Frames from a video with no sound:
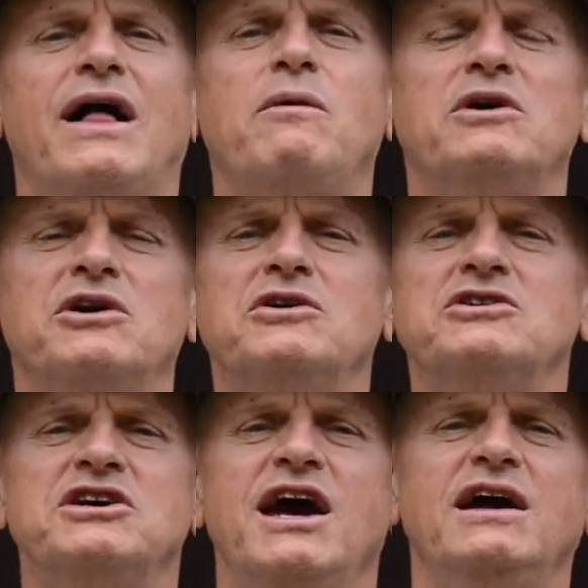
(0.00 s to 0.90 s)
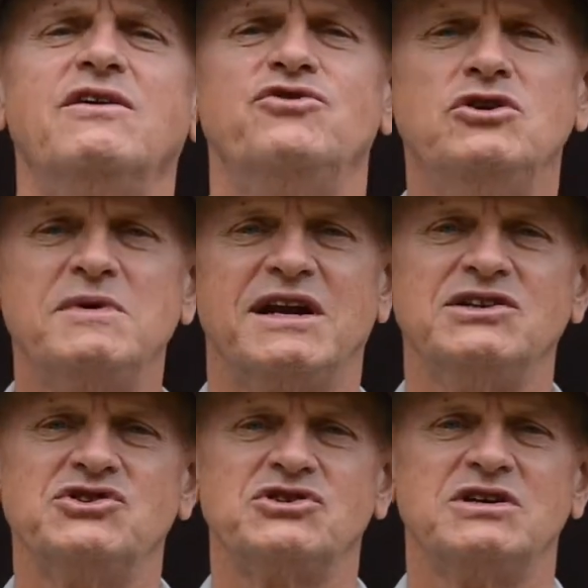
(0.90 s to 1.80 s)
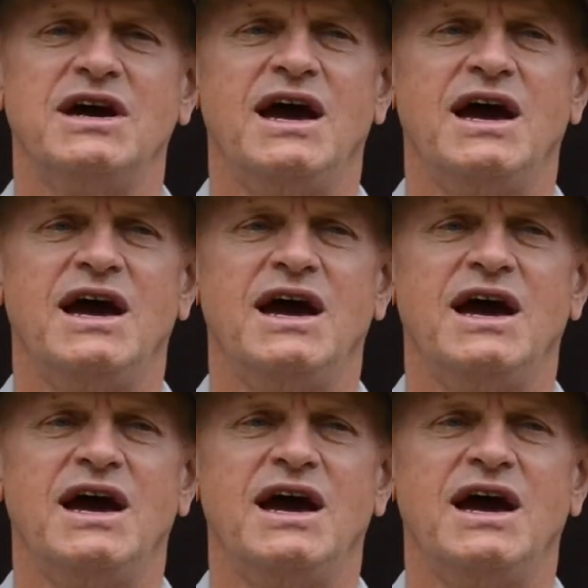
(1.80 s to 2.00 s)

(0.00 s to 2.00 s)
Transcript: I want you to take a few minutes